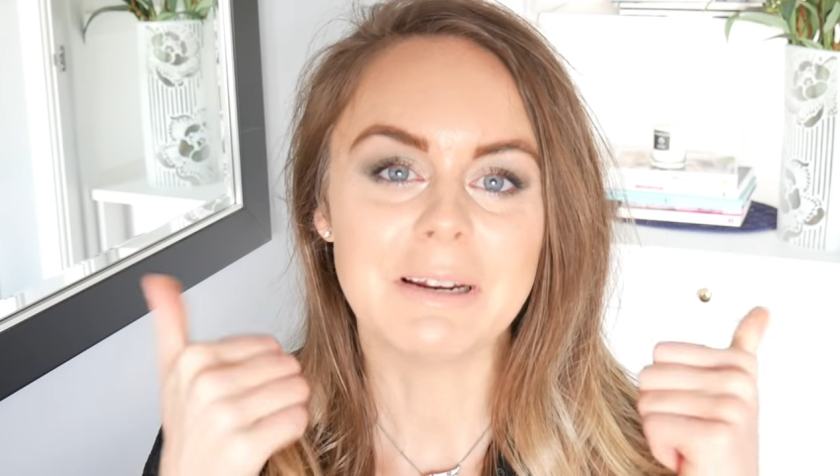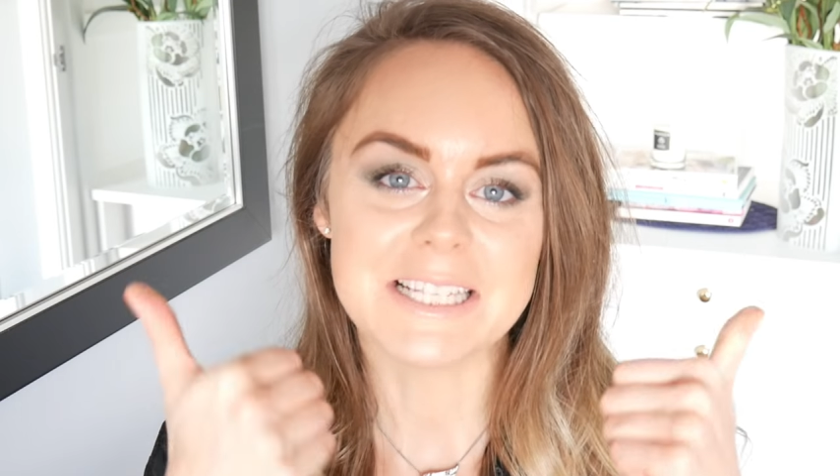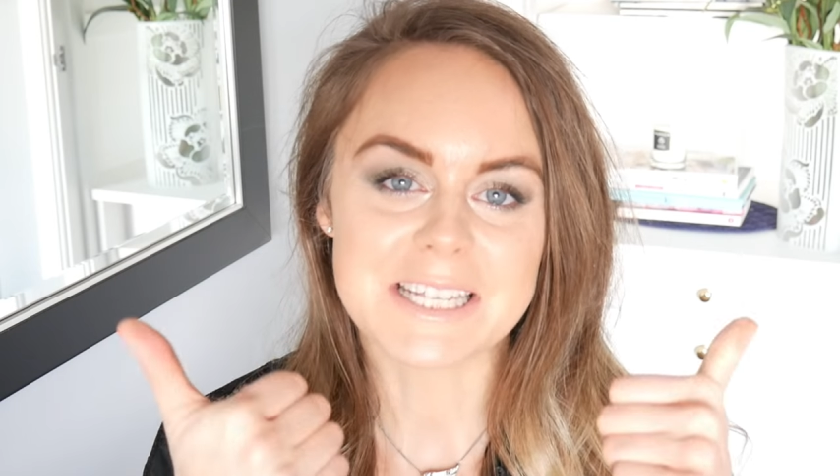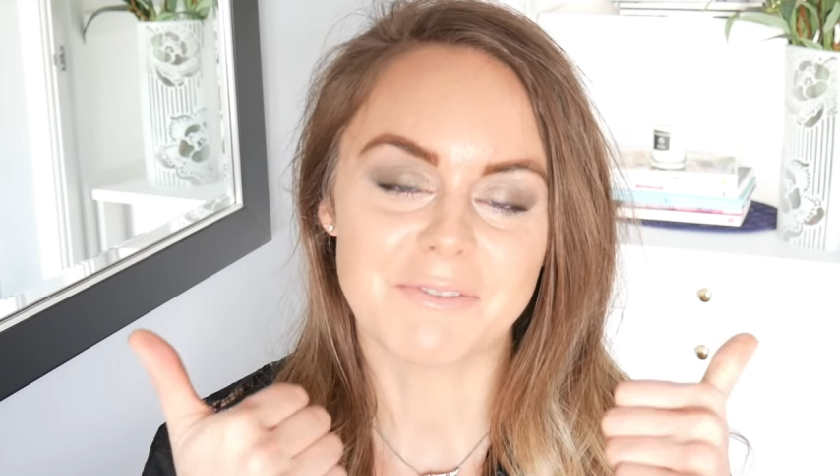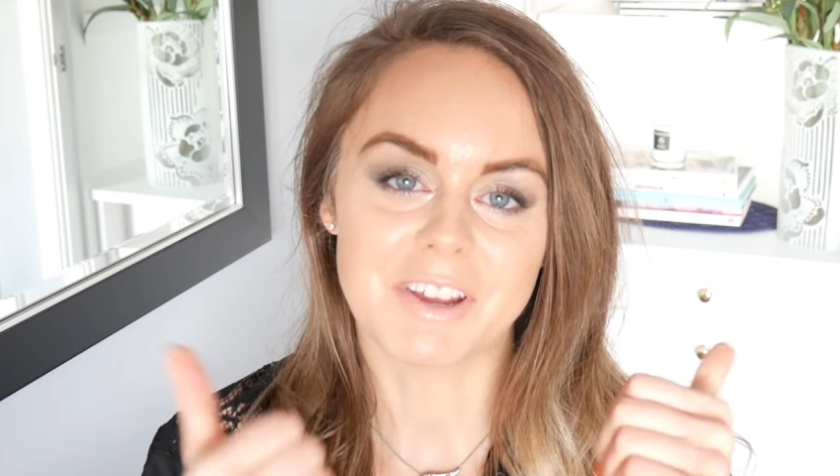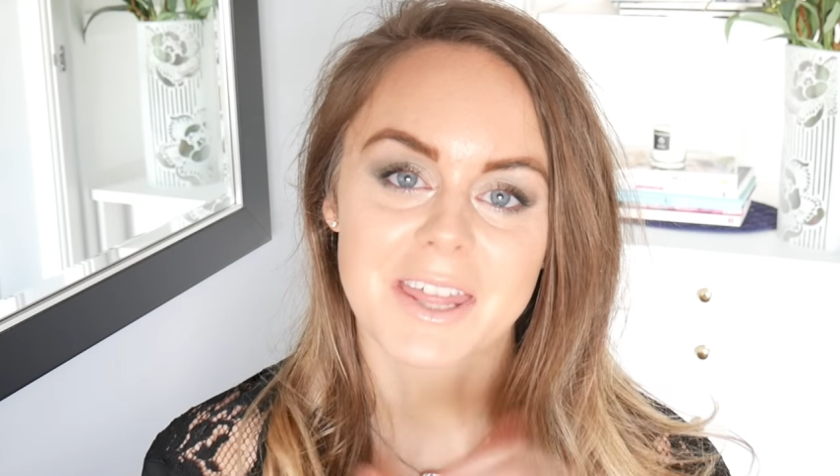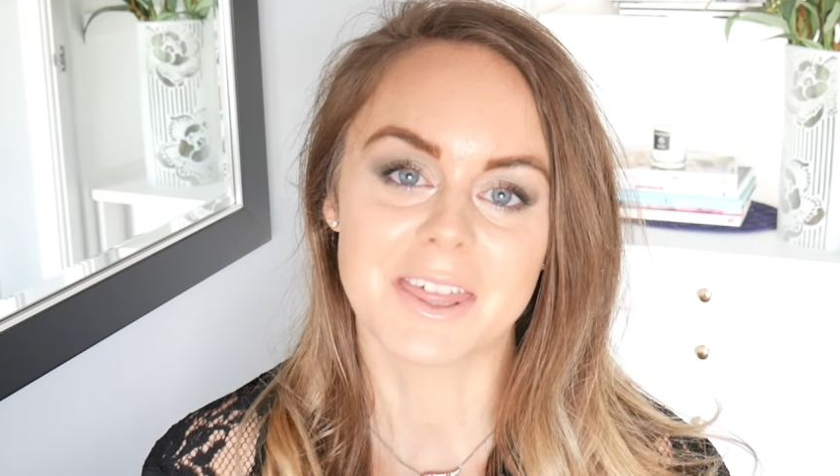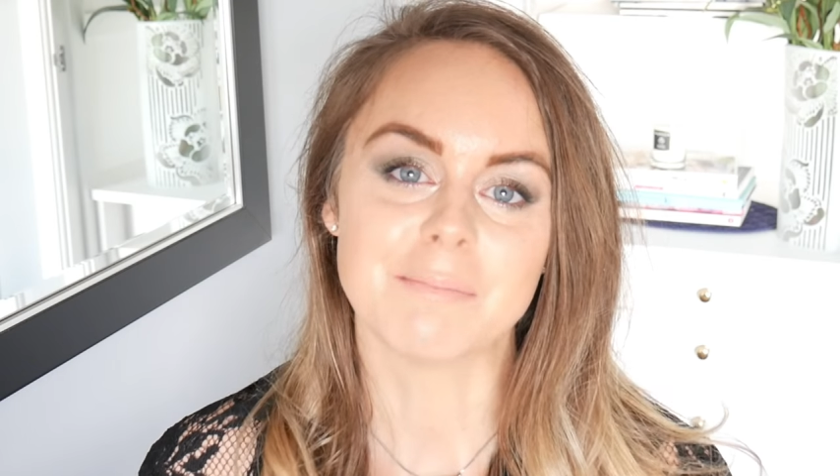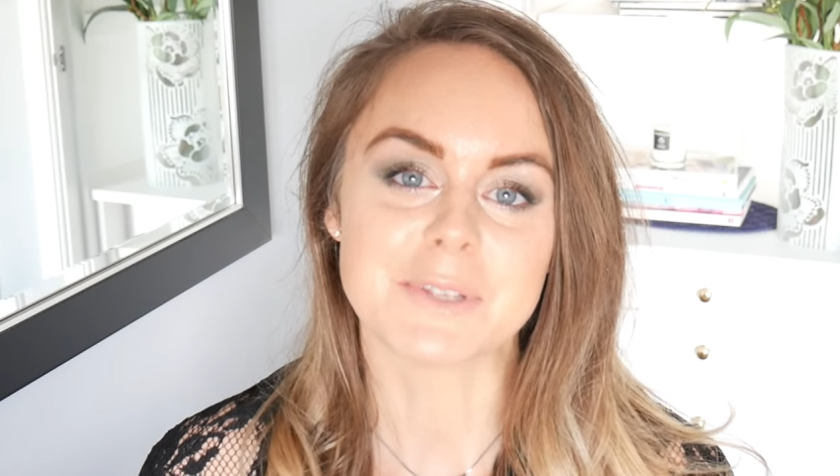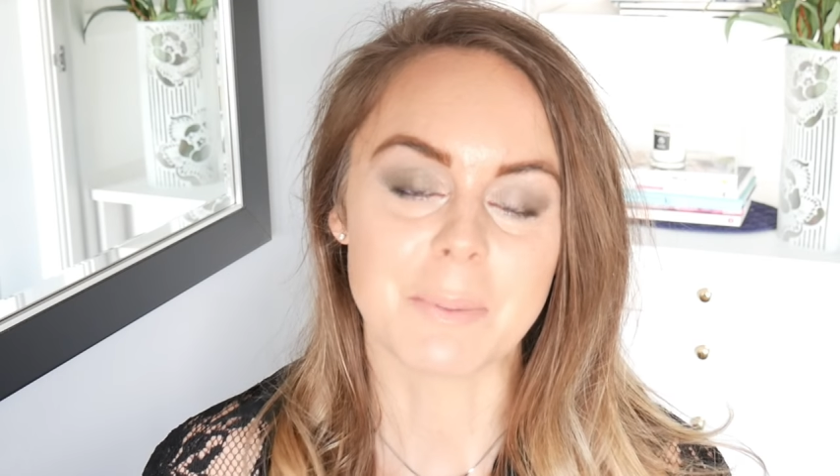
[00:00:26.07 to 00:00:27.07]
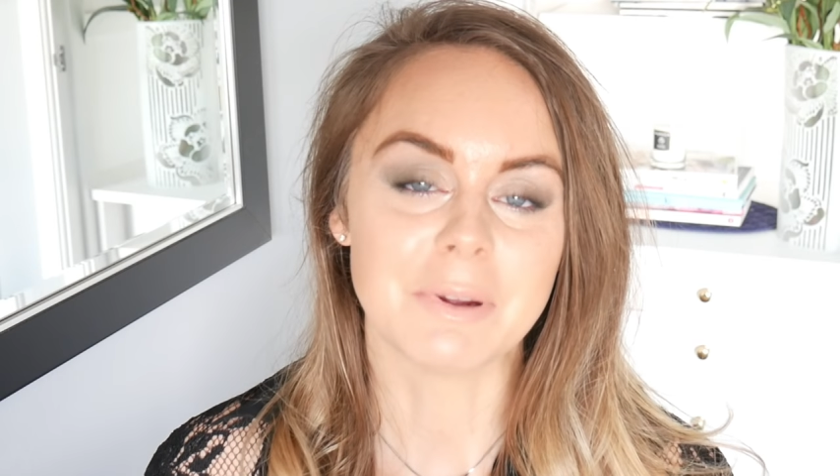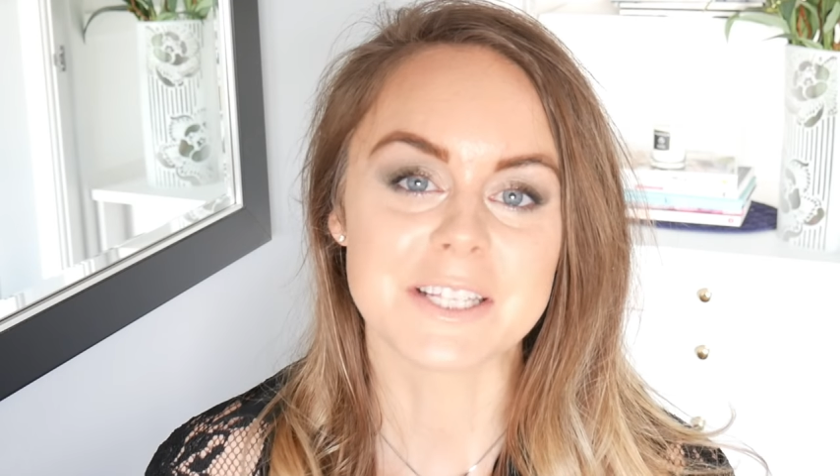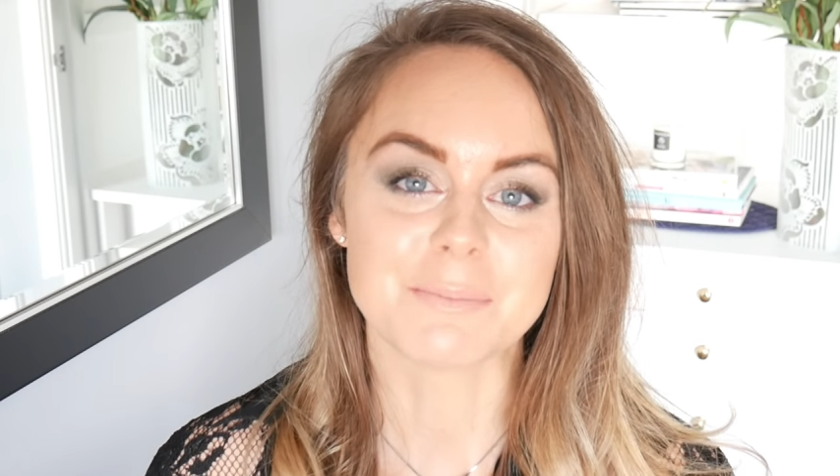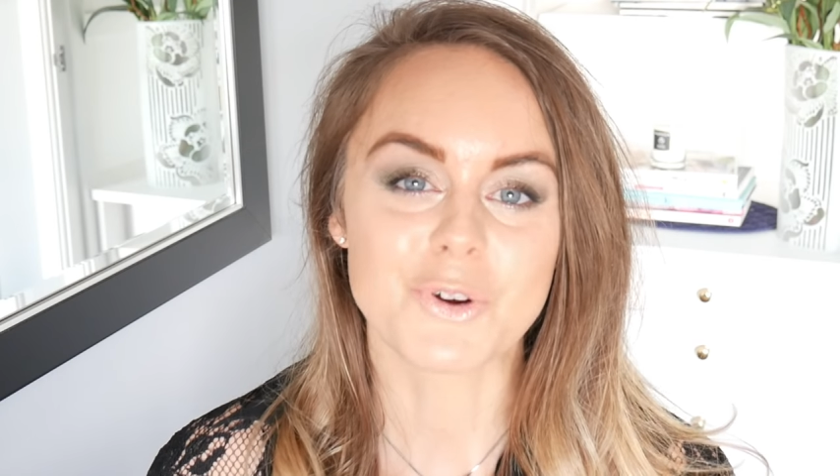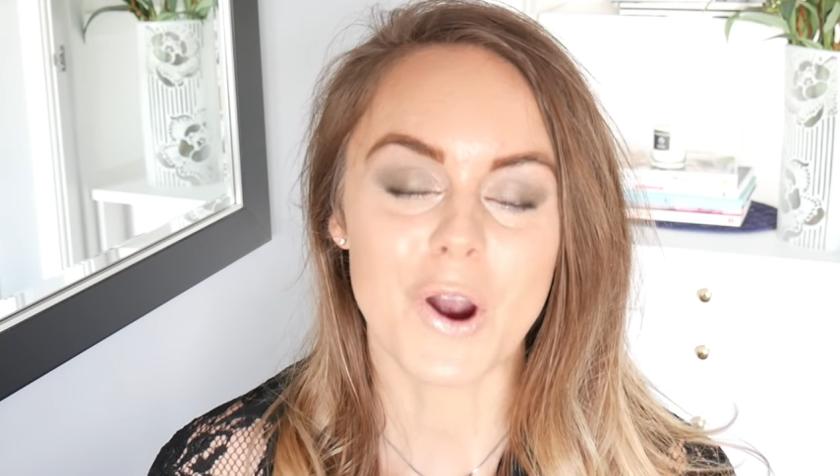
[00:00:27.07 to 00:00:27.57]
please give it a thumbs up
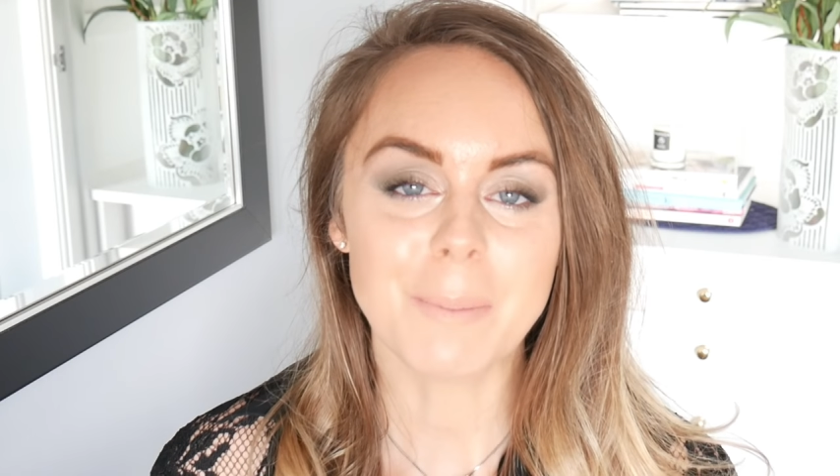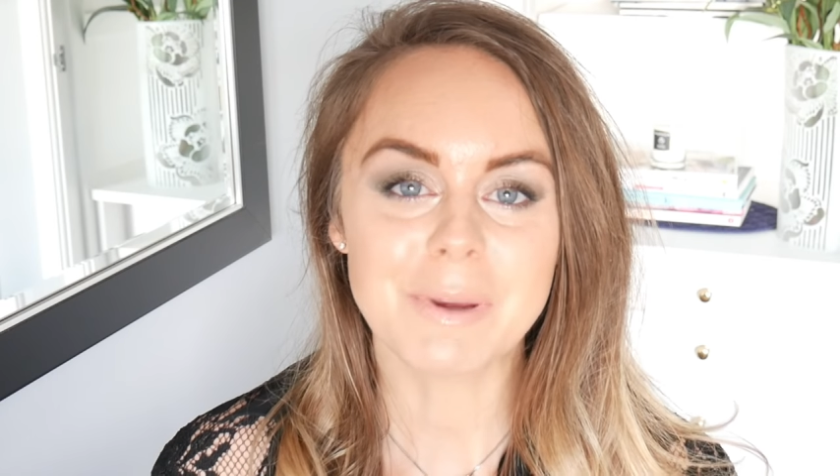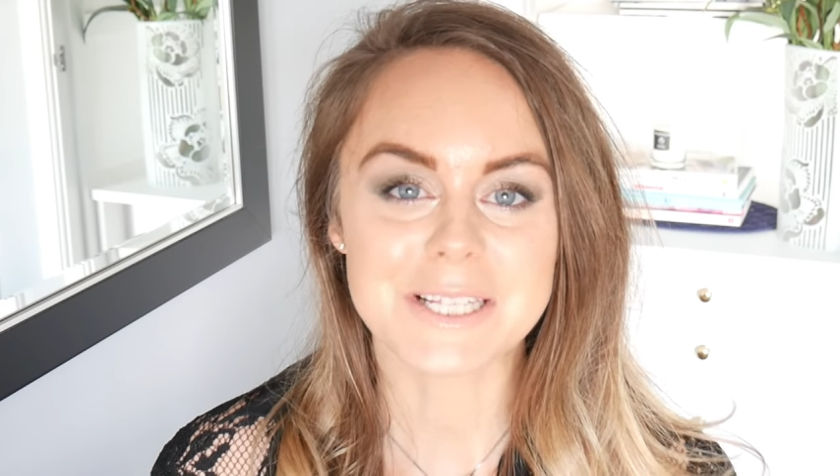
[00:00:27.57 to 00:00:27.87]
and subscribe,